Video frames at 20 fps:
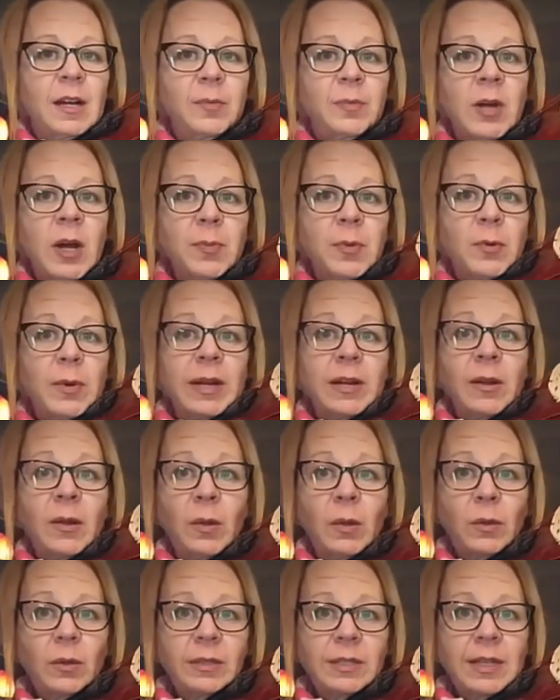proper way to
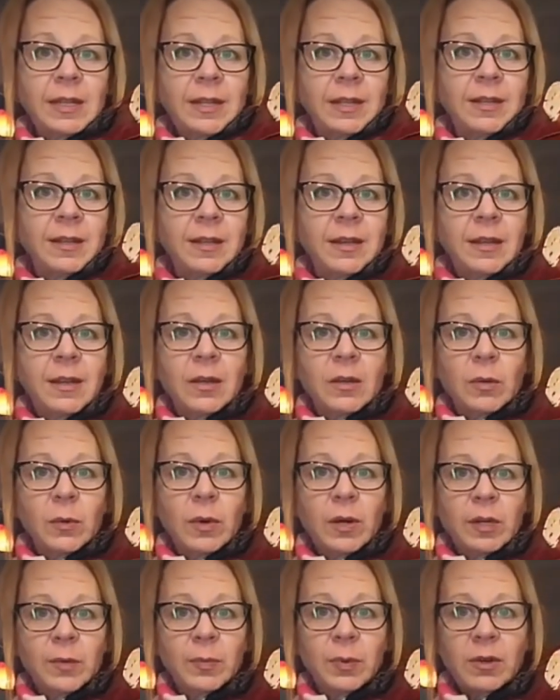hold it,
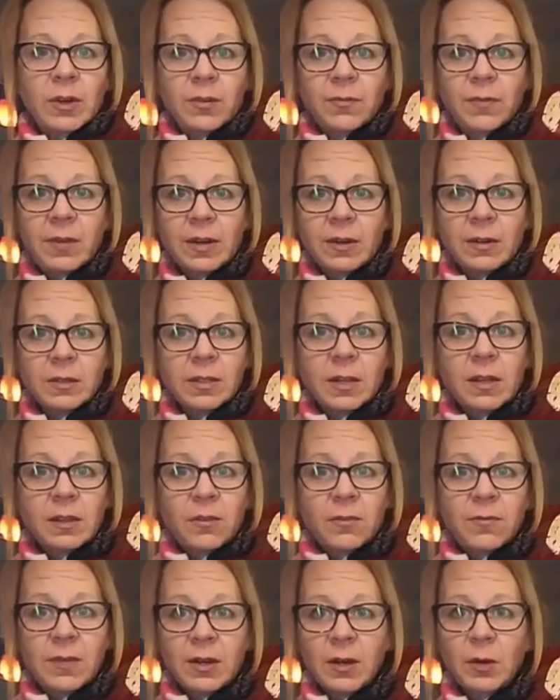where to put your fingers on the
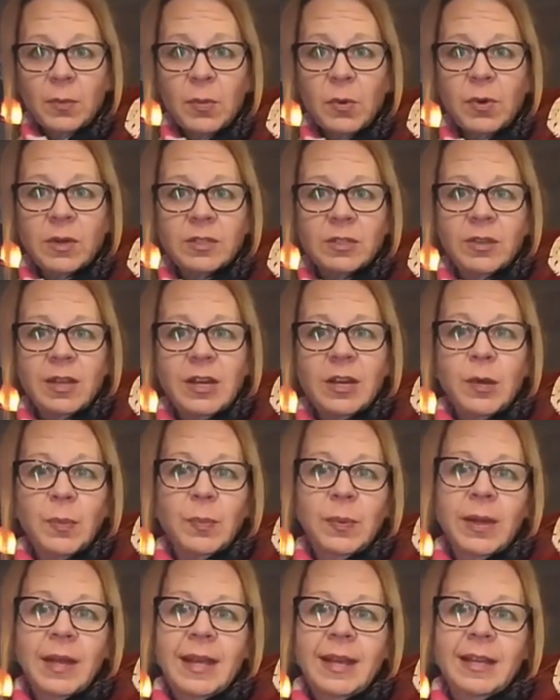fingerboard so that you're
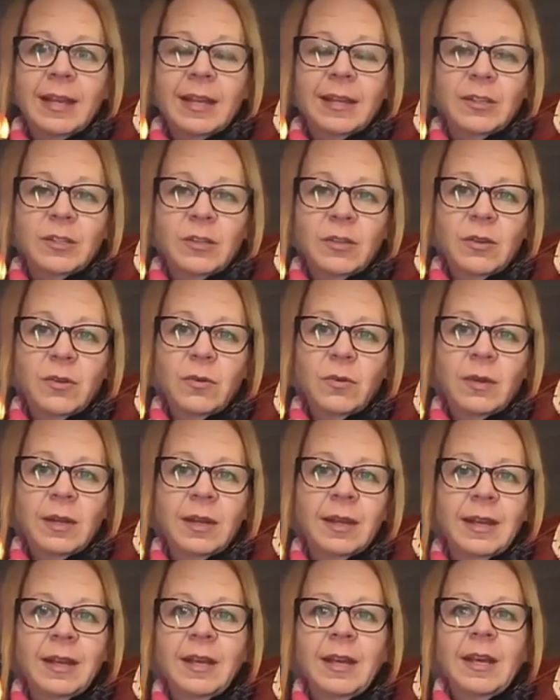playing in tune,
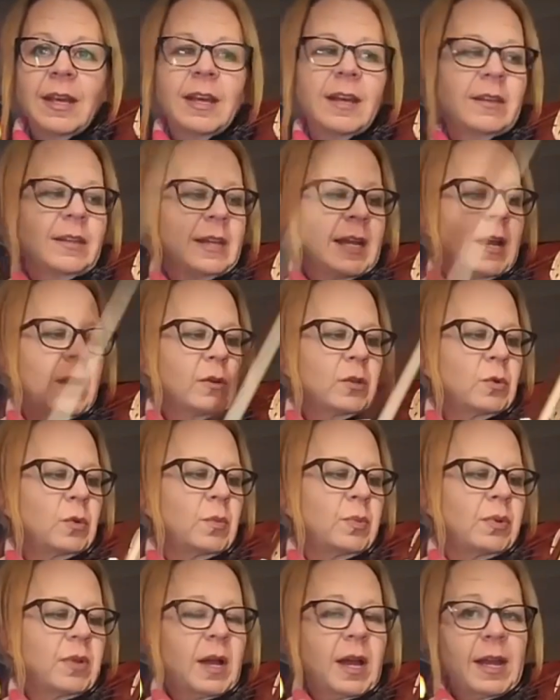and then how to
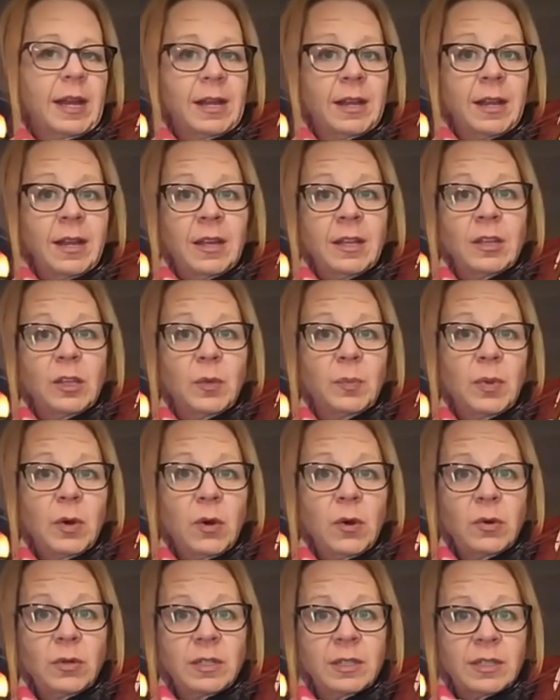apply the
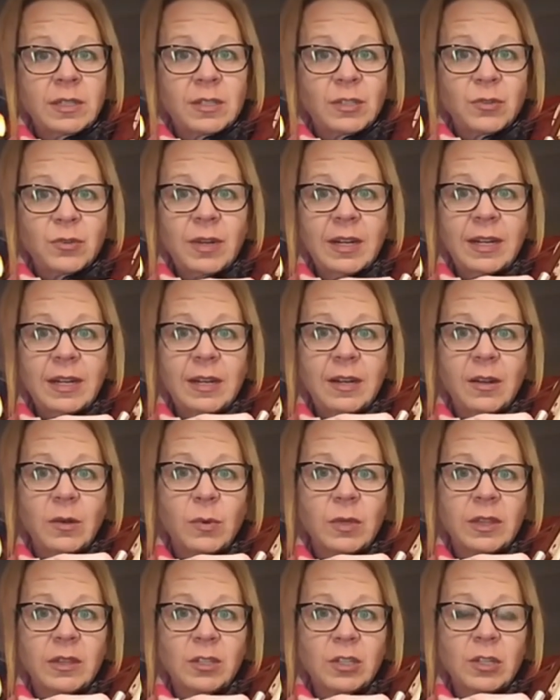bow to the string
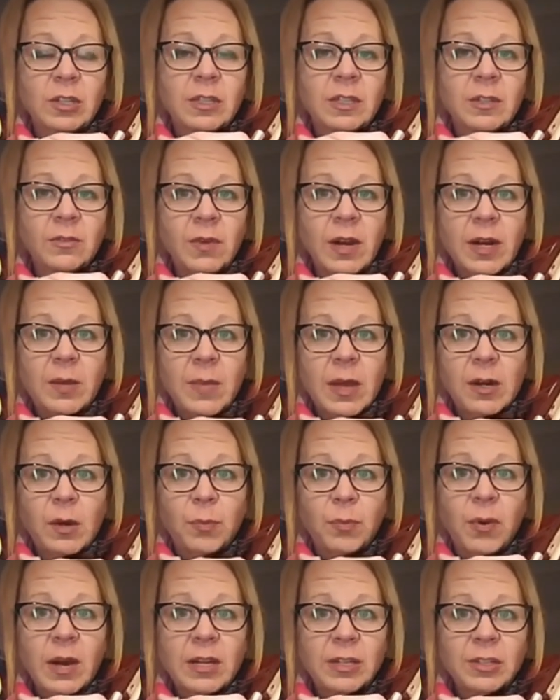with just the right amount of
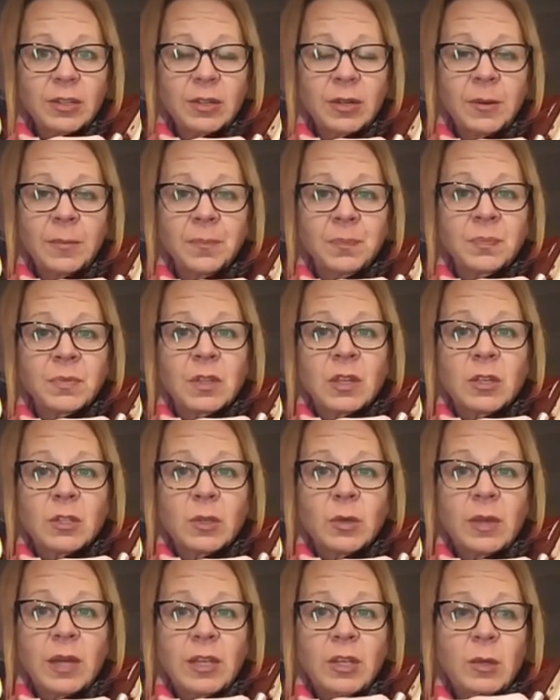pressure
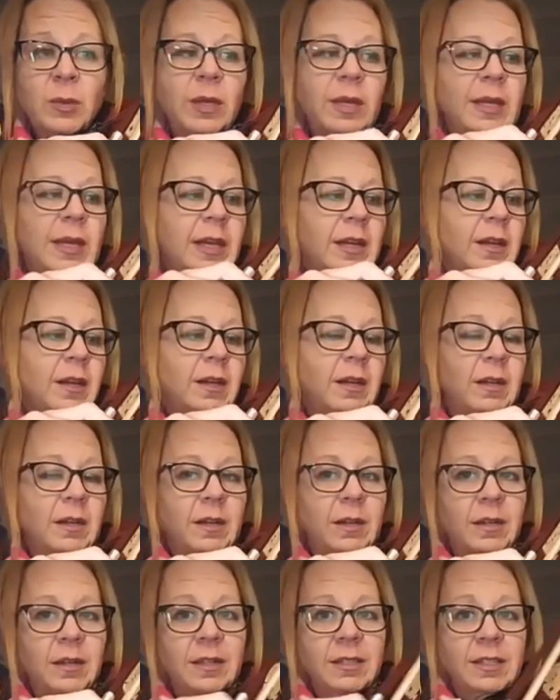so that you can get
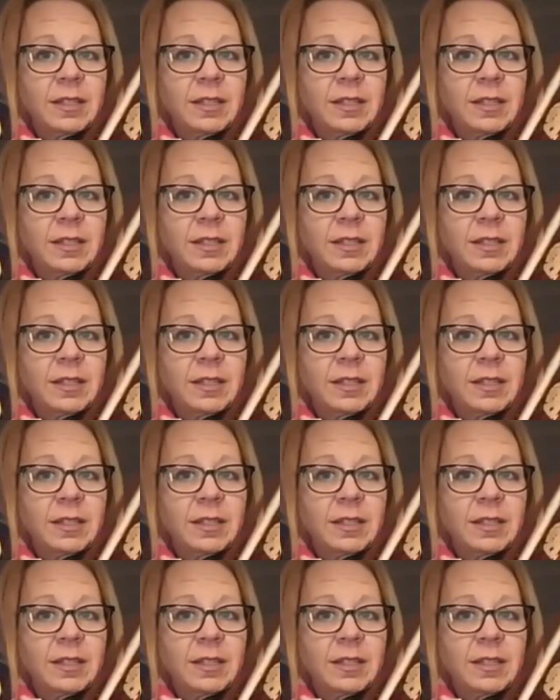a